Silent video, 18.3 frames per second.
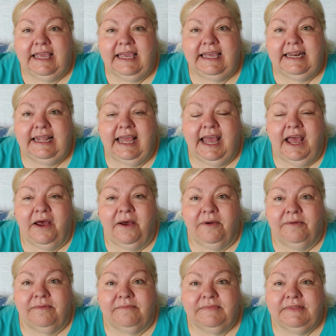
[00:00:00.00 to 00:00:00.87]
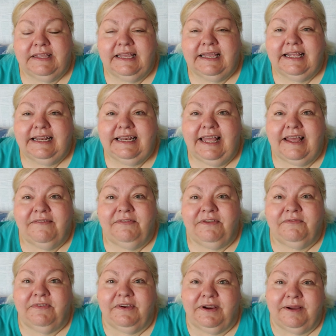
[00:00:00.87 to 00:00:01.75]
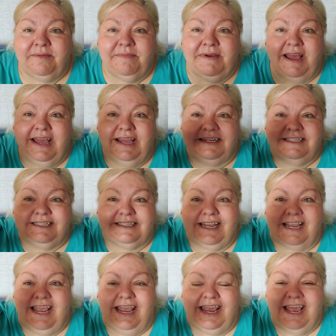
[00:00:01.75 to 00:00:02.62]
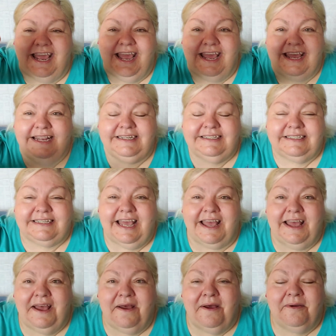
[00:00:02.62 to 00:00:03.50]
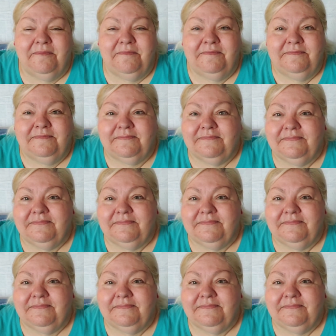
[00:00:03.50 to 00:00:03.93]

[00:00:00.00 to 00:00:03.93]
Anyhow, love you very much and um,